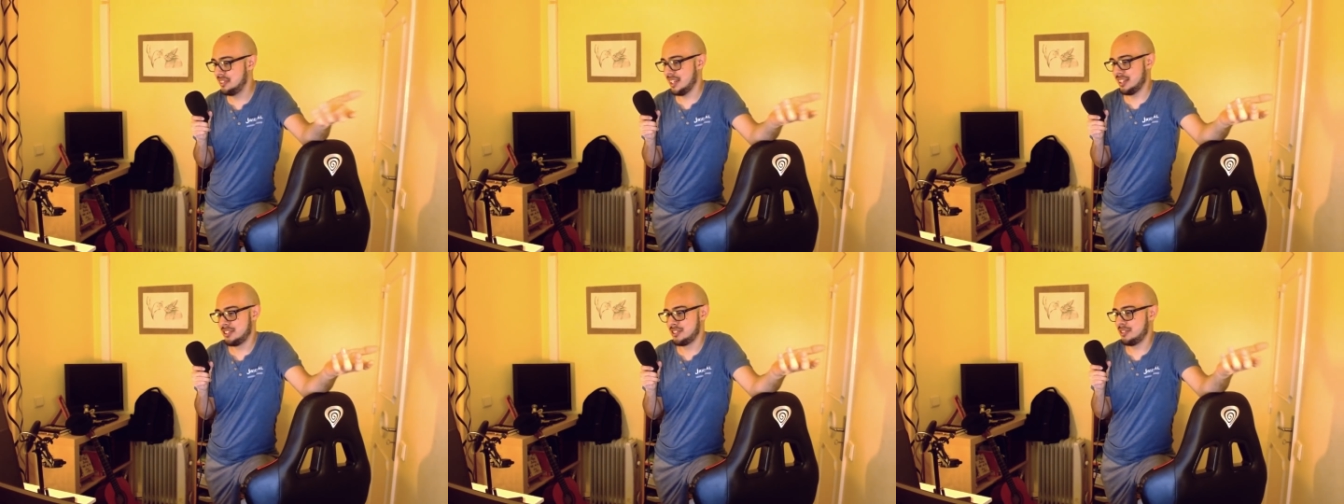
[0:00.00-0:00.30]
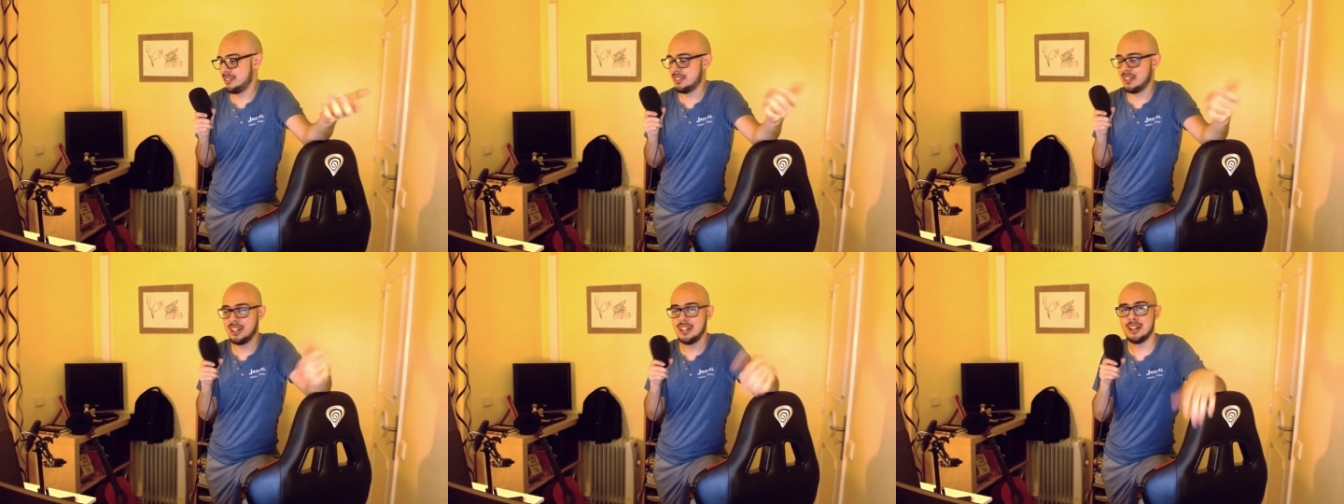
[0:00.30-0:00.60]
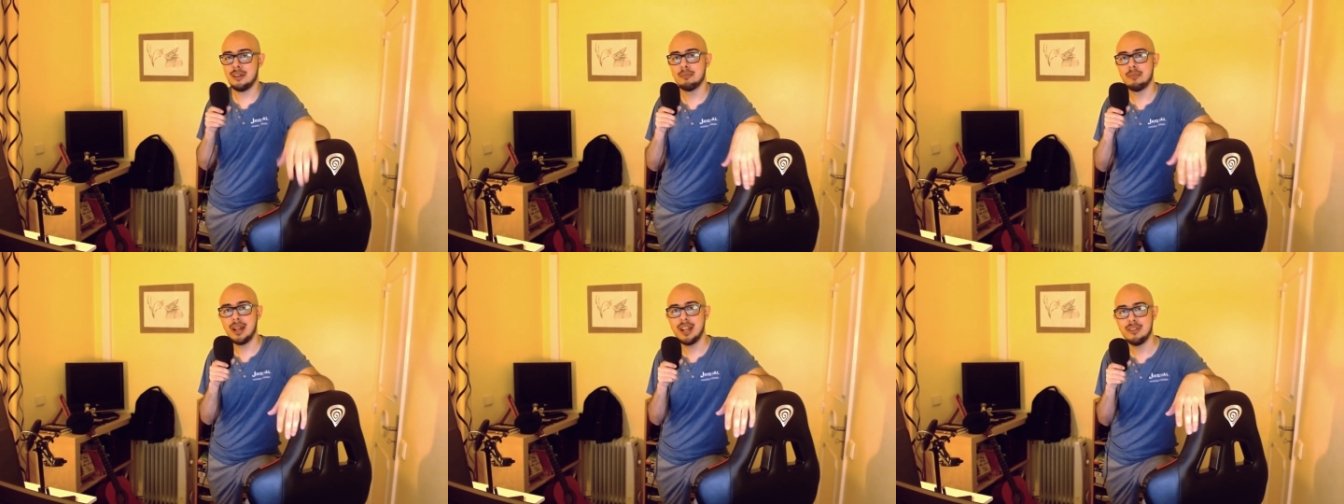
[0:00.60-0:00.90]
that they
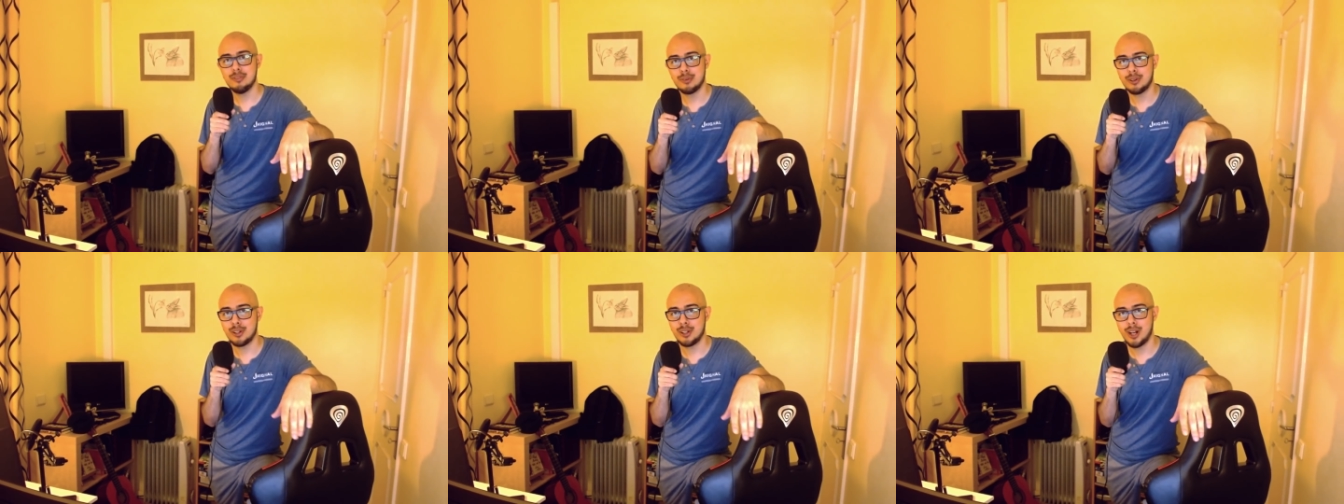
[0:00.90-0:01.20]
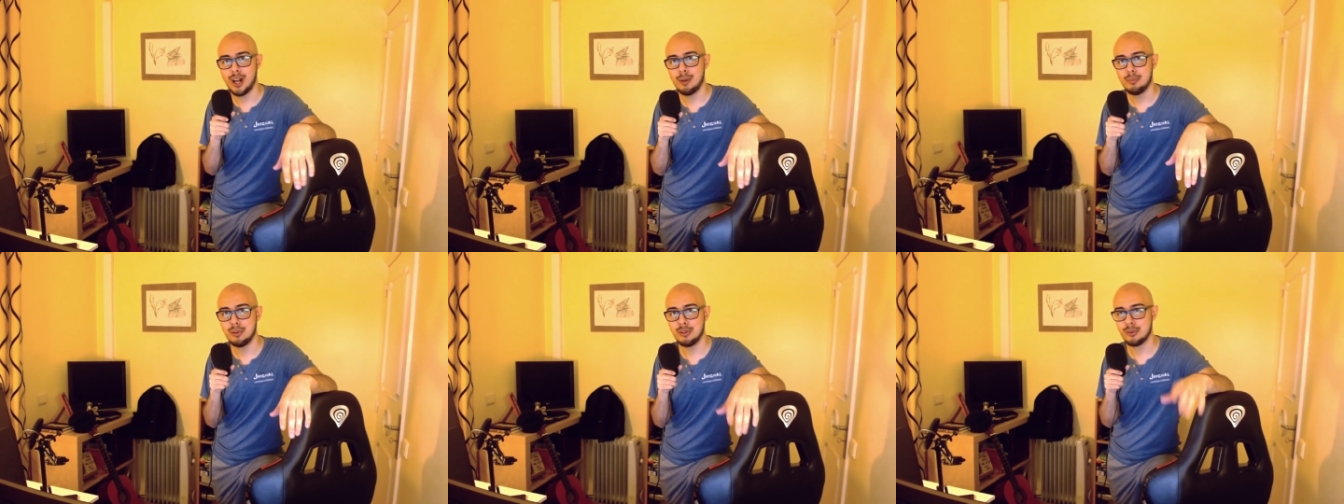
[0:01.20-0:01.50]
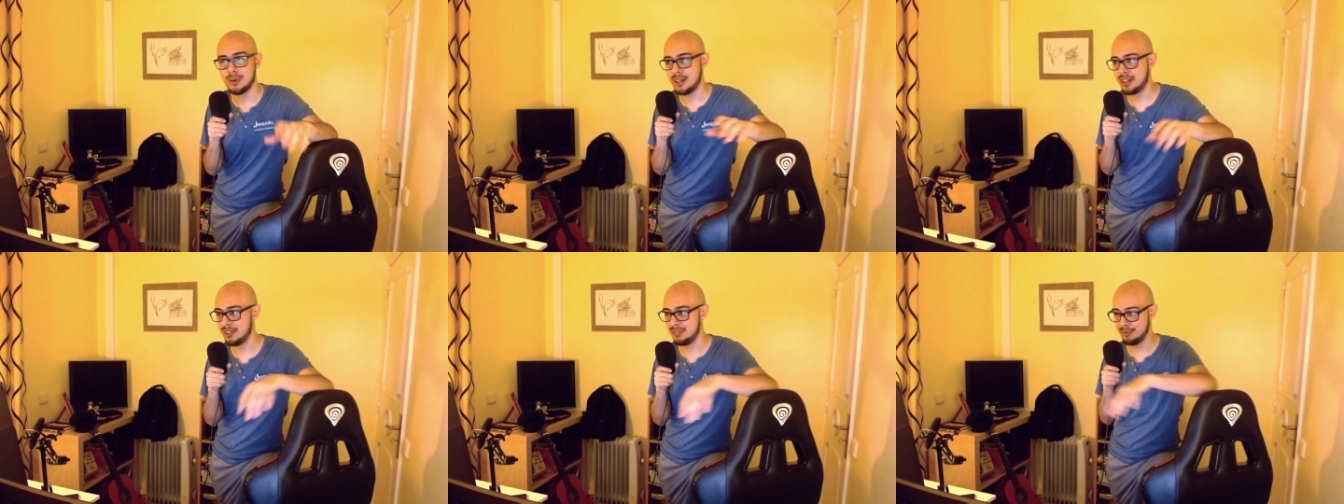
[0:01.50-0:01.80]
didn't pay for the copies,
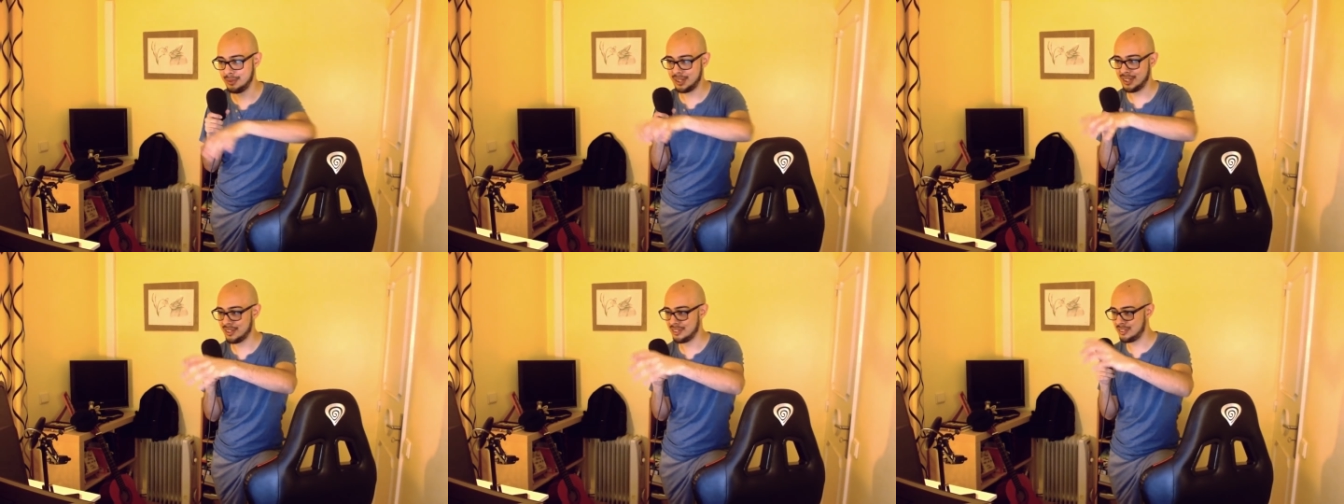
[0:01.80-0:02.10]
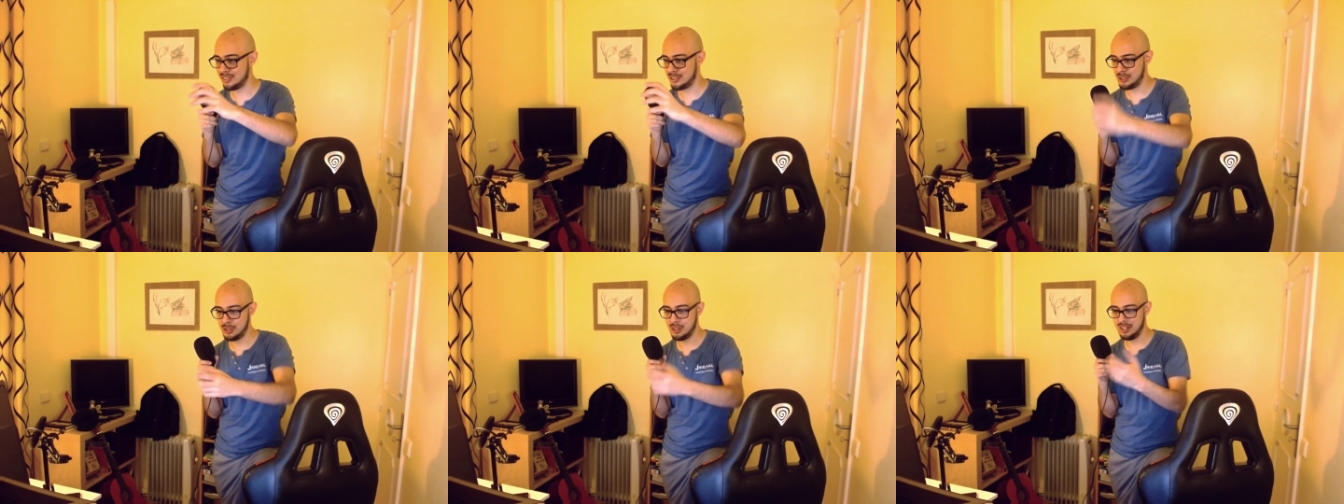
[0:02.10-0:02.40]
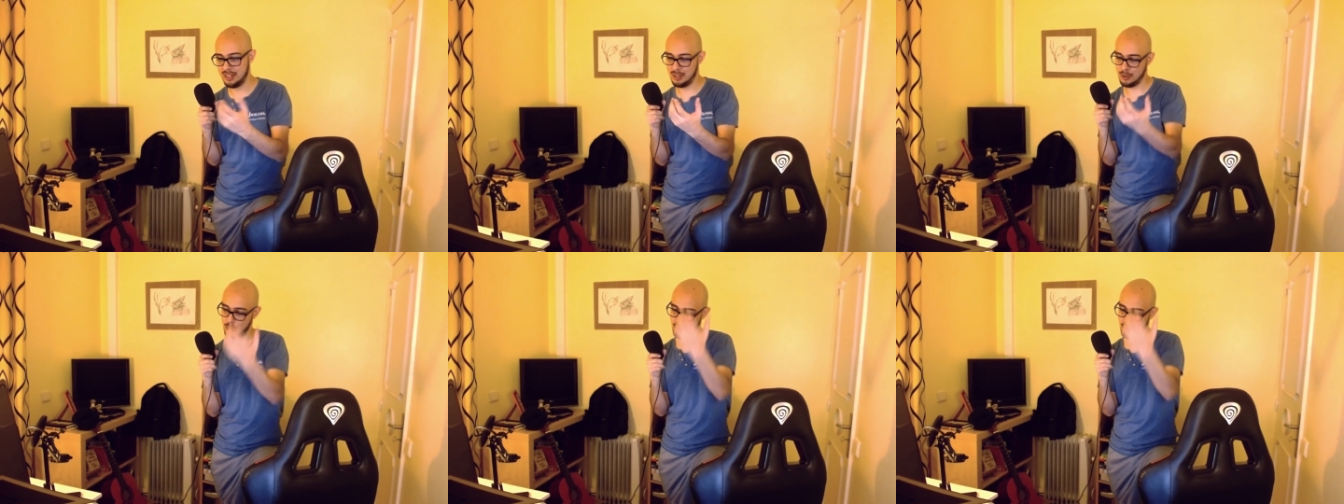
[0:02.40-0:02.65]
right? Because she, it was